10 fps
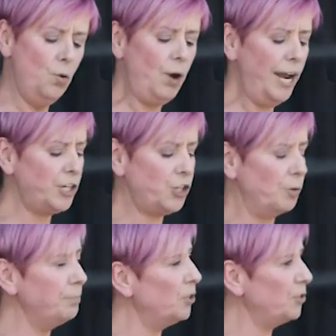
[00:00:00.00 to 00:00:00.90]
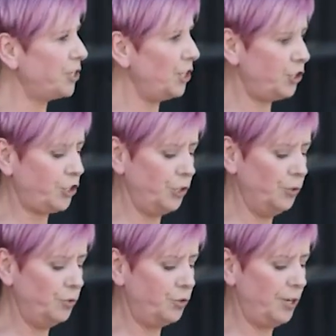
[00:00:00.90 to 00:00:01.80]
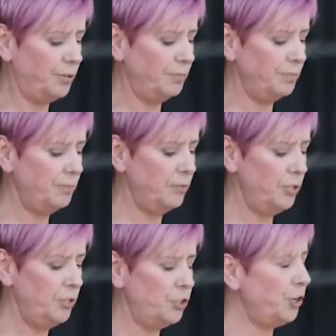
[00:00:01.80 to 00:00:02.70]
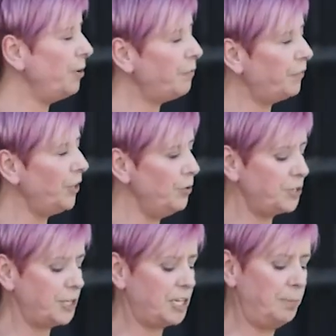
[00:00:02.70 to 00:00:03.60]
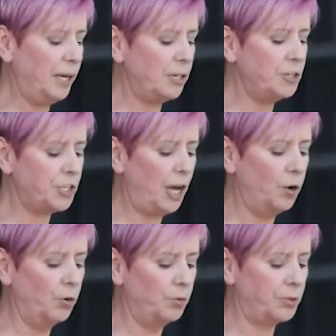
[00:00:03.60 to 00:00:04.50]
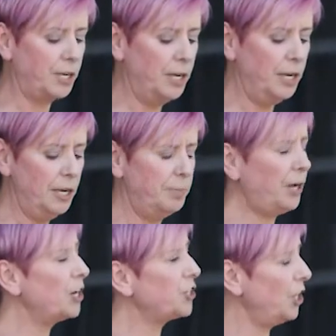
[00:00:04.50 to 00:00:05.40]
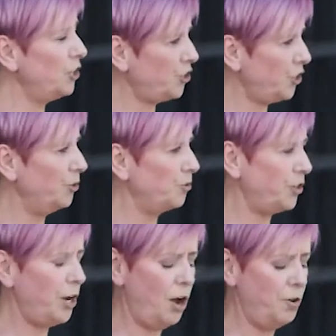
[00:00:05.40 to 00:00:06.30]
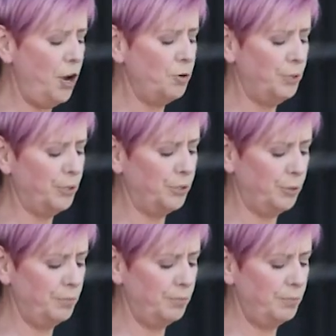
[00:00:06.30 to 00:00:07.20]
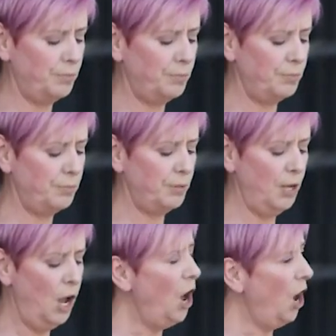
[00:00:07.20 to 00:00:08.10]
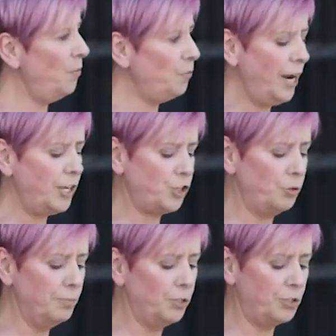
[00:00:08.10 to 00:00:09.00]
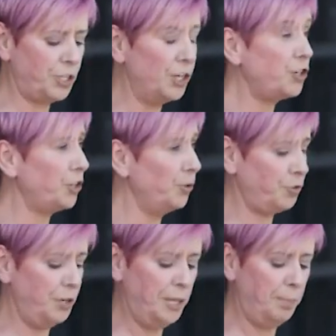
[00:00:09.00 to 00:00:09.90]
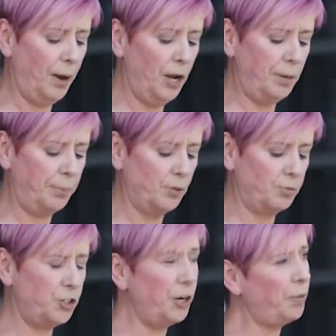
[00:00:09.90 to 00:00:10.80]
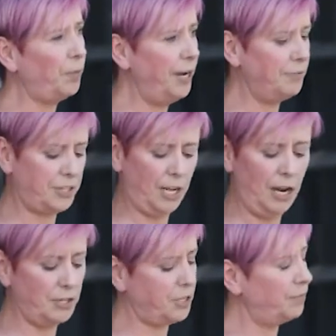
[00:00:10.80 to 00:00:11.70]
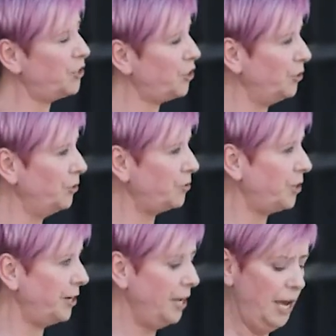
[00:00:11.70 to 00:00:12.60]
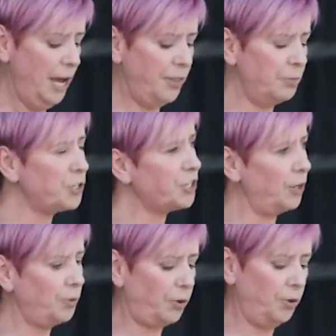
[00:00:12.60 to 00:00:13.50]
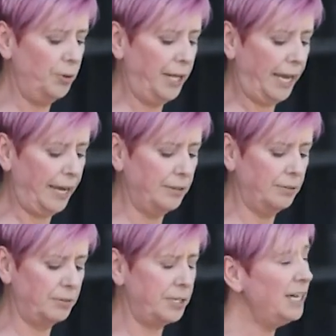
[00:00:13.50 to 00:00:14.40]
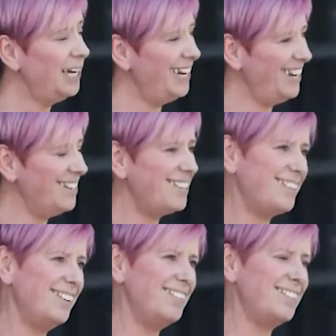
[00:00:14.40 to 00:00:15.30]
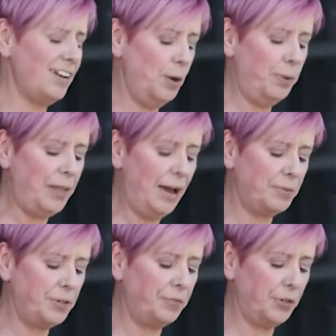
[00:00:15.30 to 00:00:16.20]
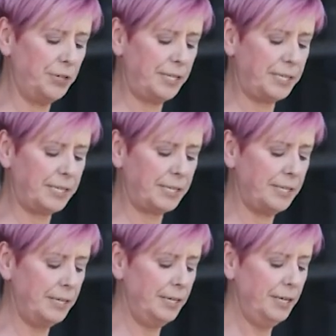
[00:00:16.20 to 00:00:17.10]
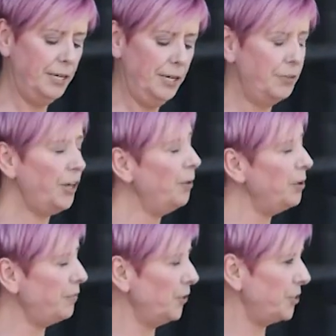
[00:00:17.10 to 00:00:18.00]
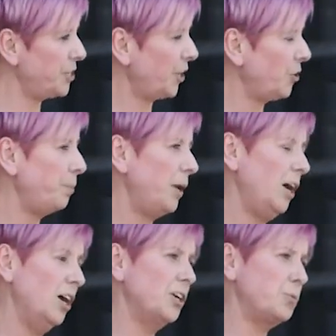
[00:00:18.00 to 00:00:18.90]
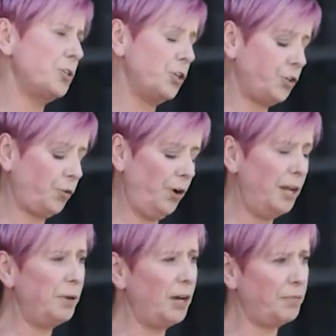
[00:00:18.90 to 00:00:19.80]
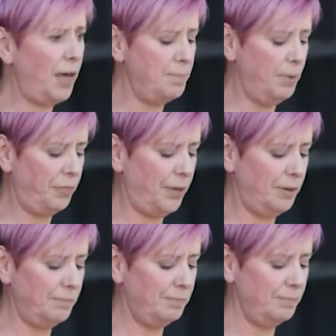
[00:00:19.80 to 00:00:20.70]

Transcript: Rachel mourns her children. She refuses to be consoled because her children are no more. And Rachel mourns her children in the Bible. She grieves the loss of the children that were so cruelly killed, innocent and without a voice. The only voice that could be heard was the screaming of their mother.